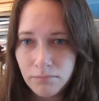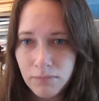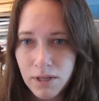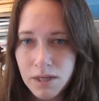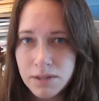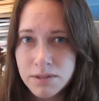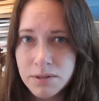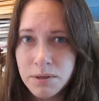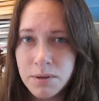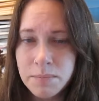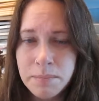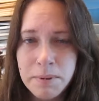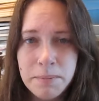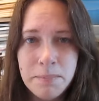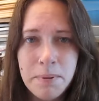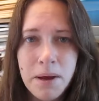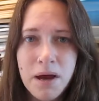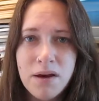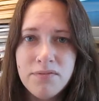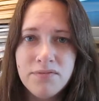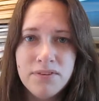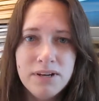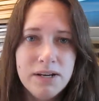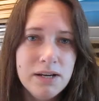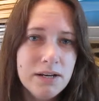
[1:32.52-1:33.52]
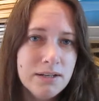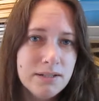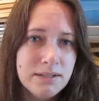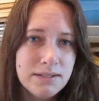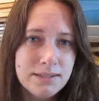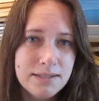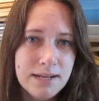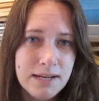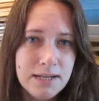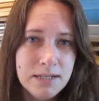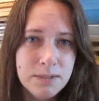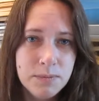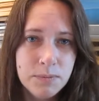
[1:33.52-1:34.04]
So it'd be perfectly
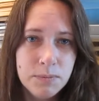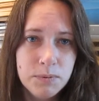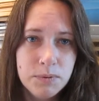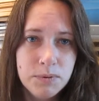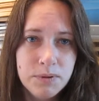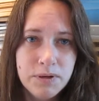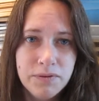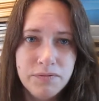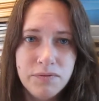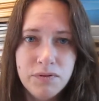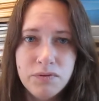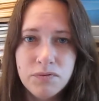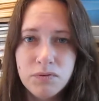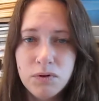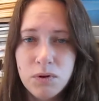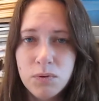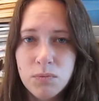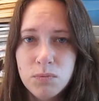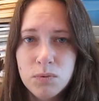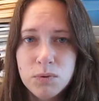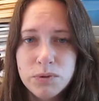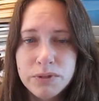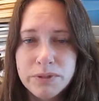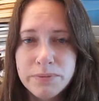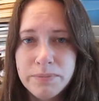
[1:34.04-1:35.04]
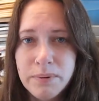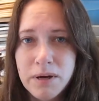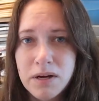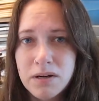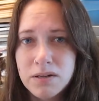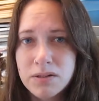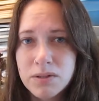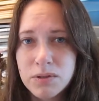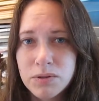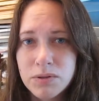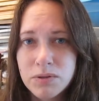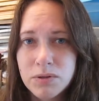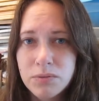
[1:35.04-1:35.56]
understandable if you've got
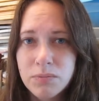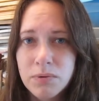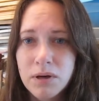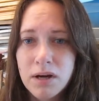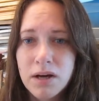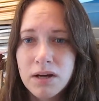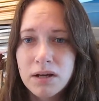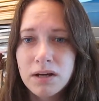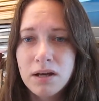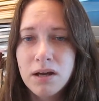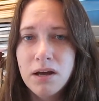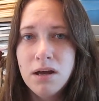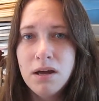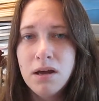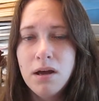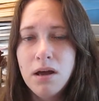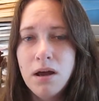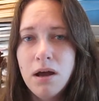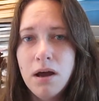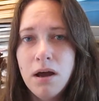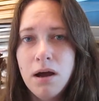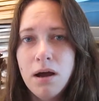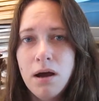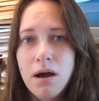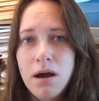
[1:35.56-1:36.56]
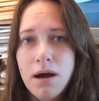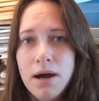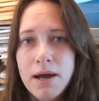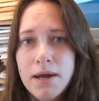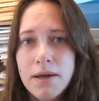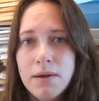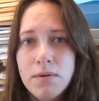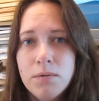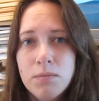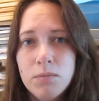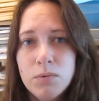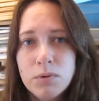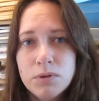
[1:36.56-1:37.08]
watermarks on your work.
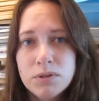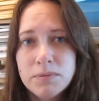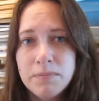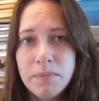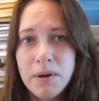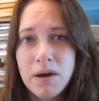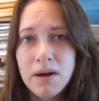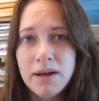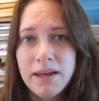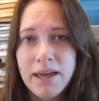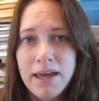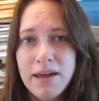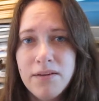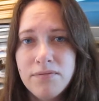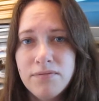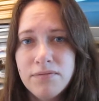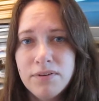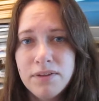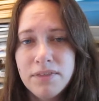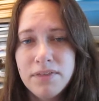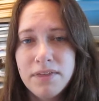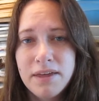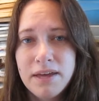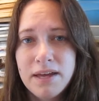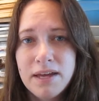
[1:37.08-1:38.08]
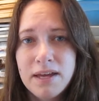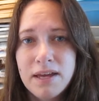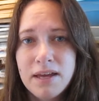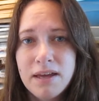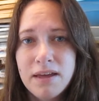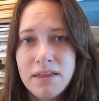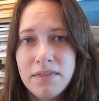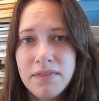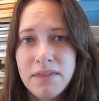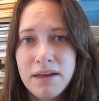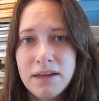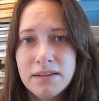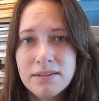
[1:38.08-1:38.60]
I watermark everything
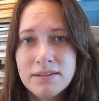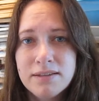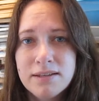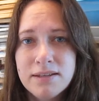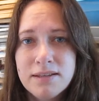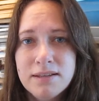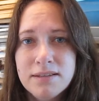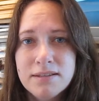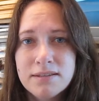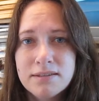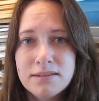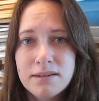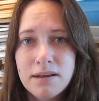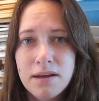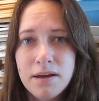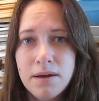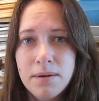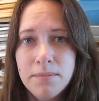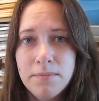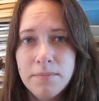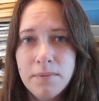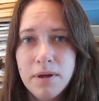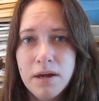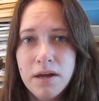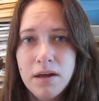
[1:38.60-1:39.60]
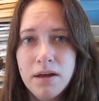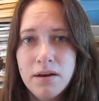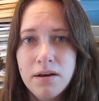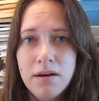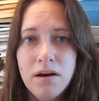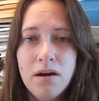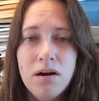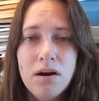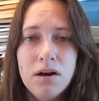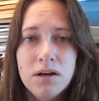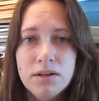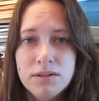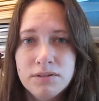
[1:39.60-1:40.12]
that is an
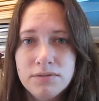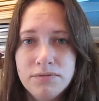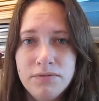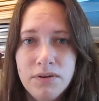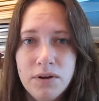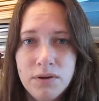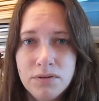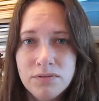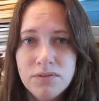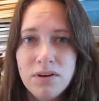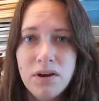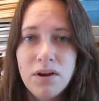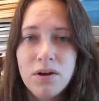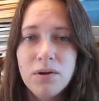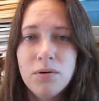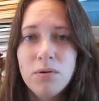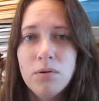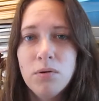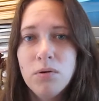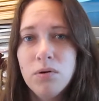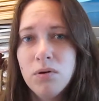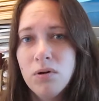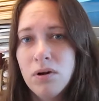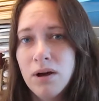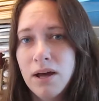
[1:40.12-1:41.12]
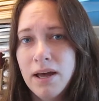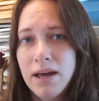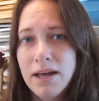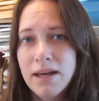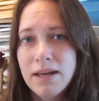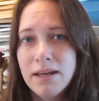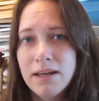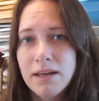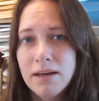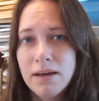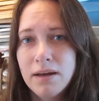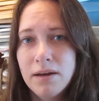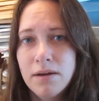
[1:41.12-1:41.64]
art photo or
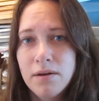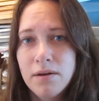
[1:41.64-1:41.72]
a